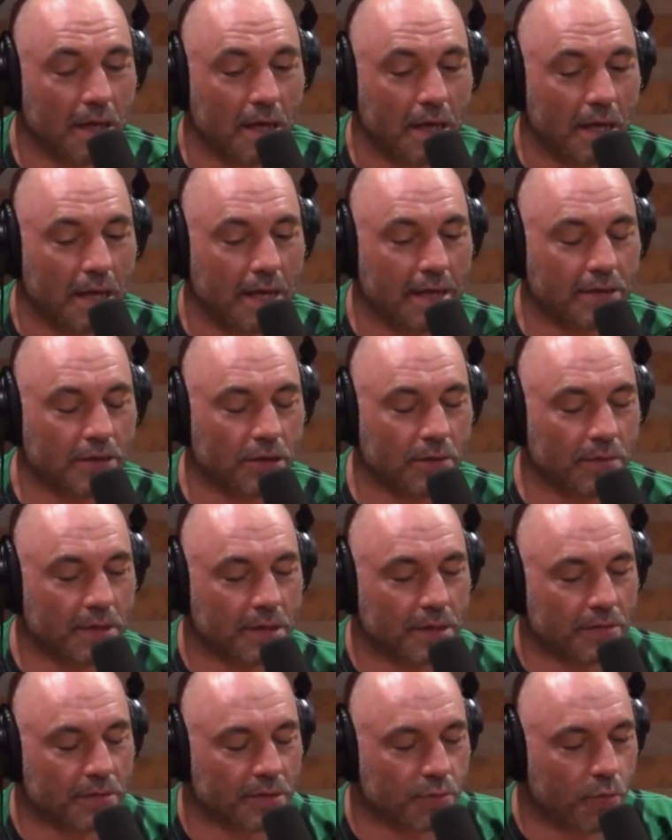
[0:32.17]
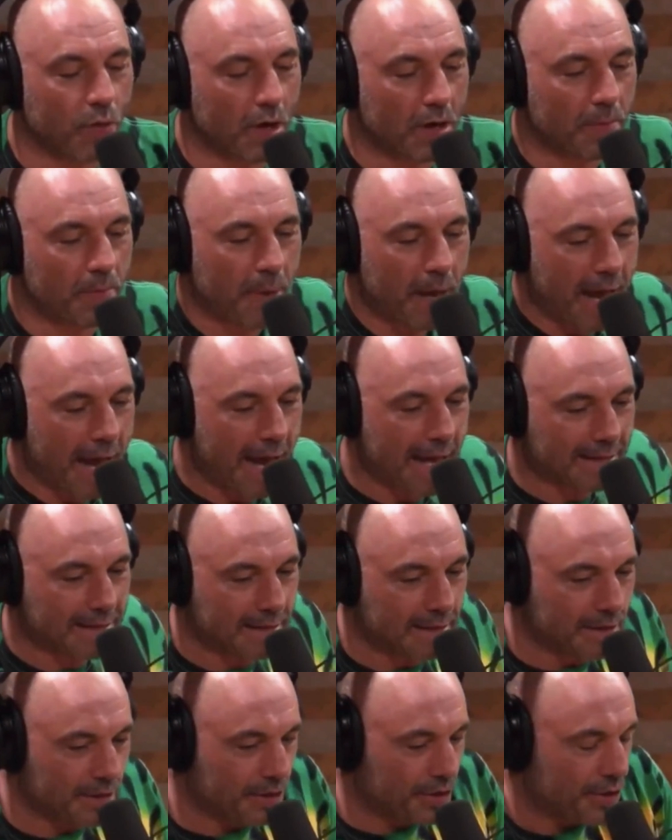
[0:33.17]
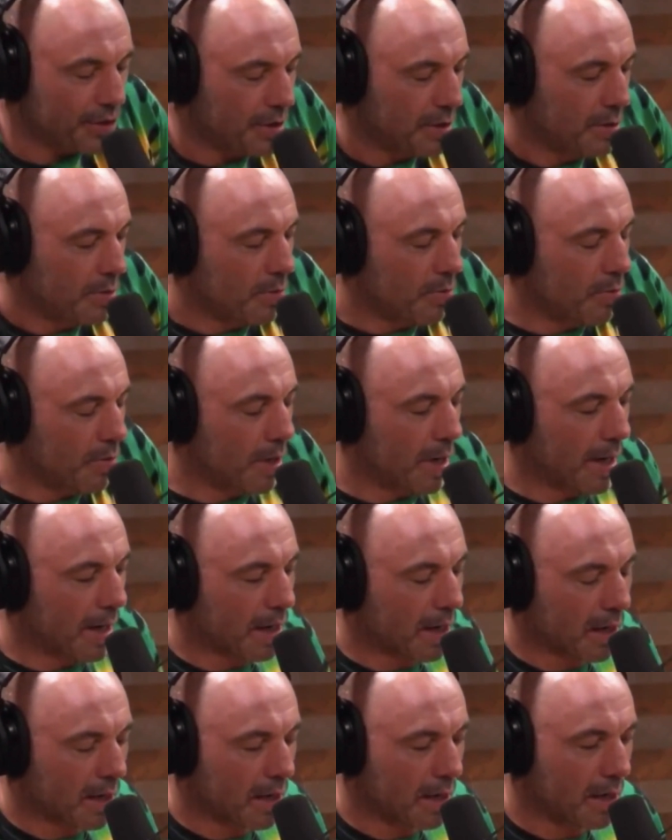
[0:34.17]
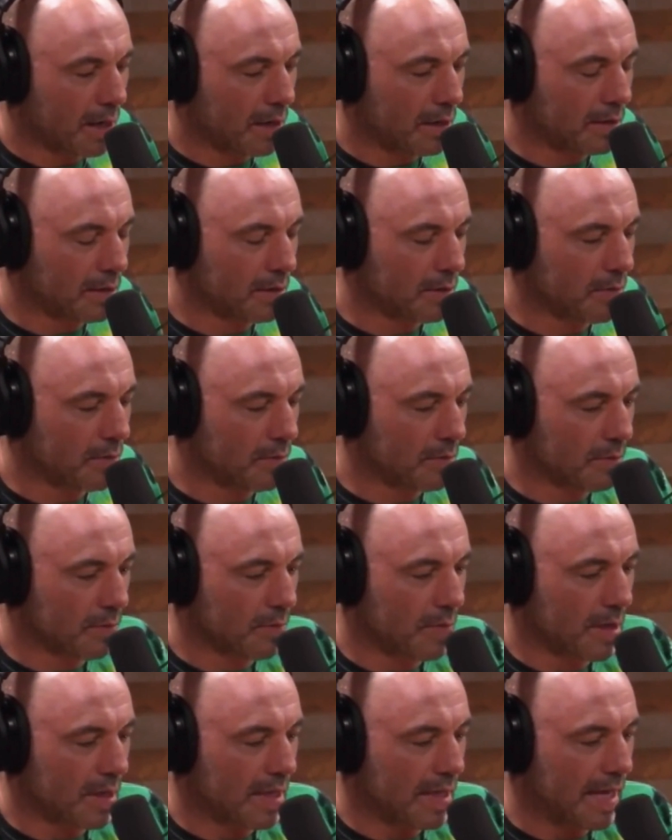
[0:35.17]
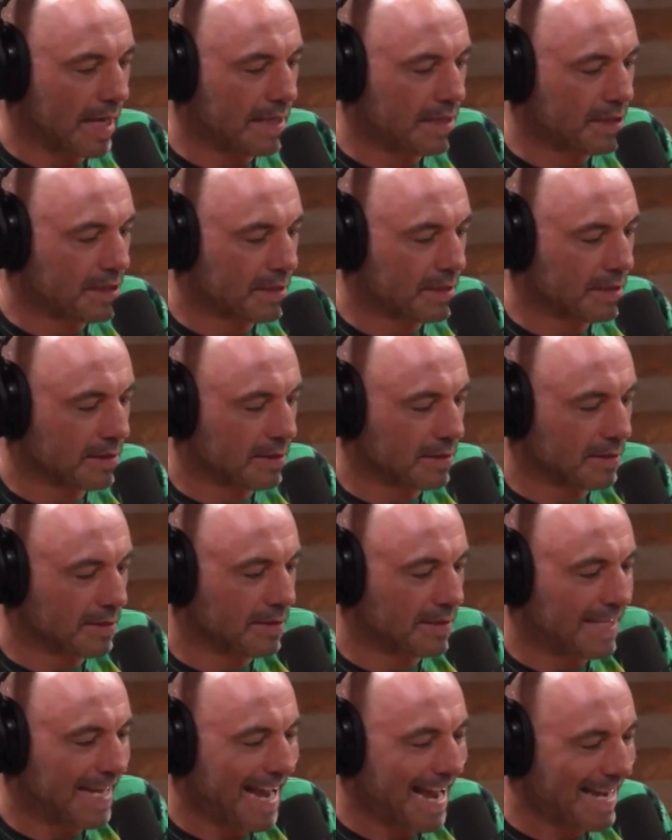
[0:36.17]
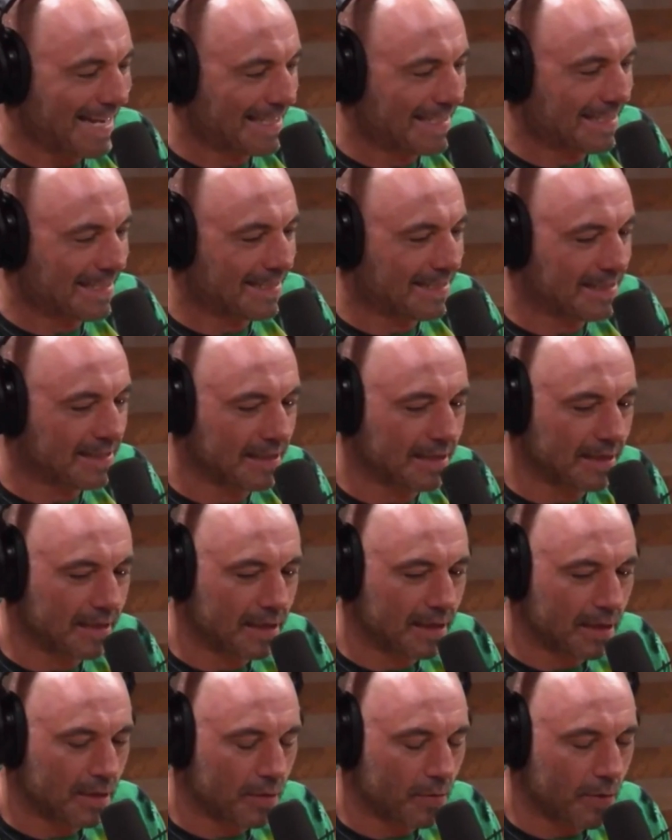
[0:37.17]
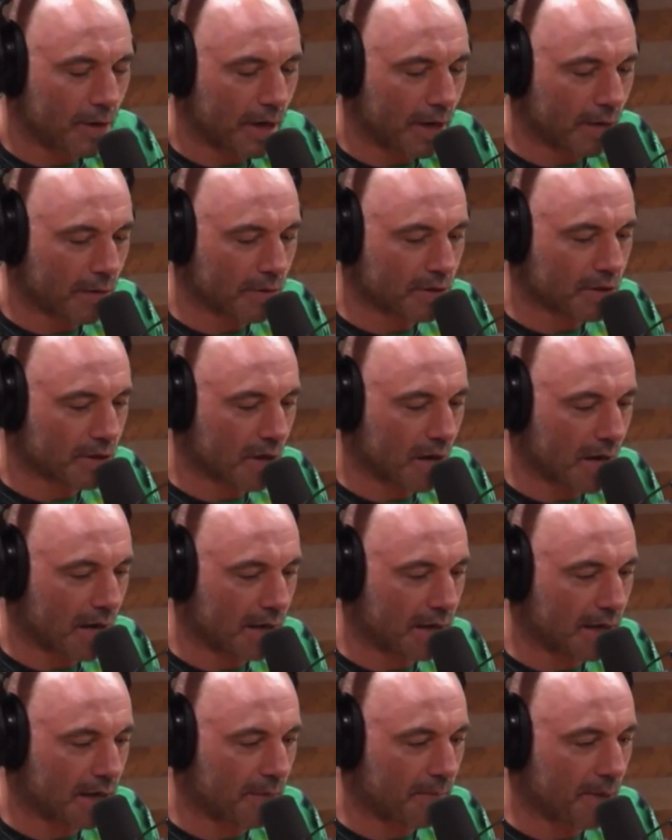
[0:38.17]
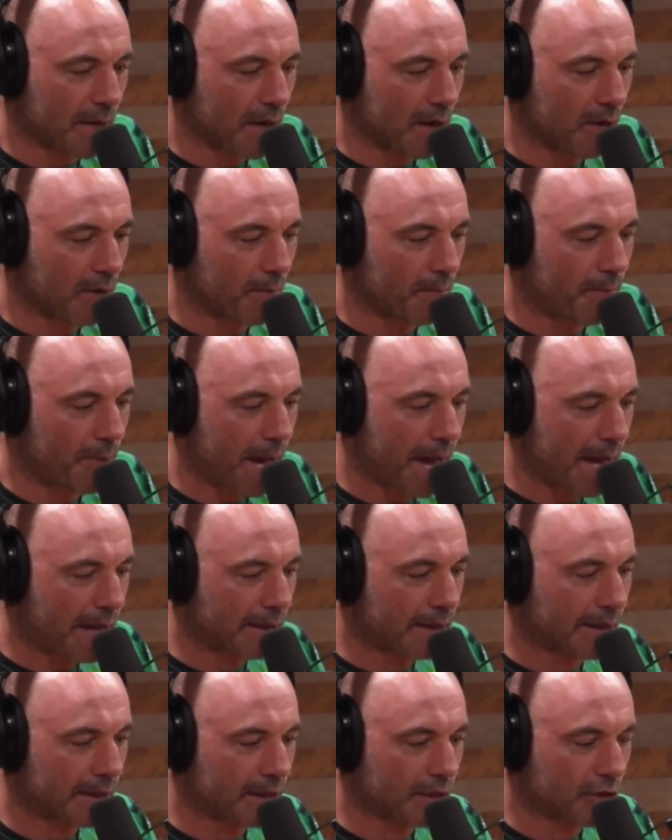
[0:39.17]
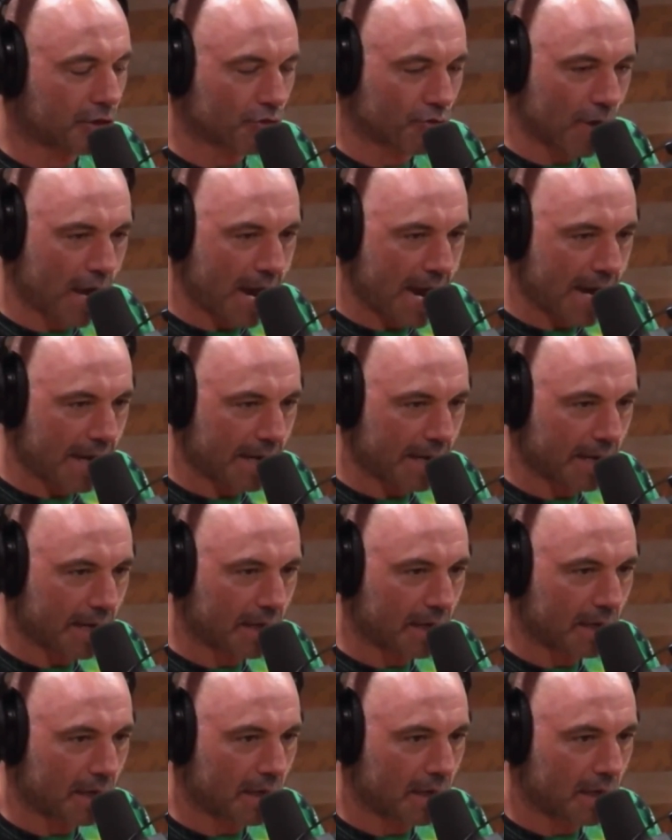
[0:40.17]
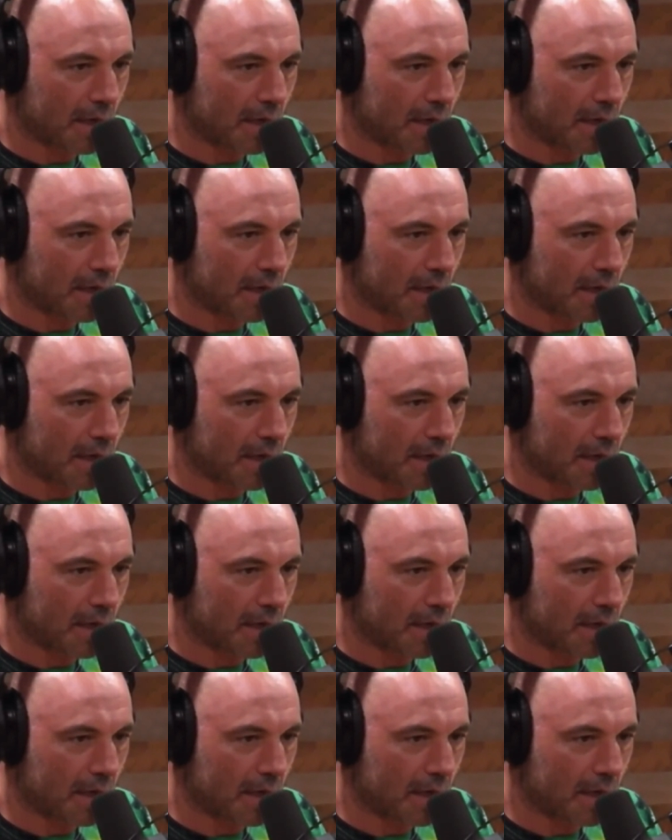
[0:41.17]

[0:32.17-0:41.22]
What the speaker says: He told me that there was one passage where in one of the ancient texts where it was talking about battling a dragon.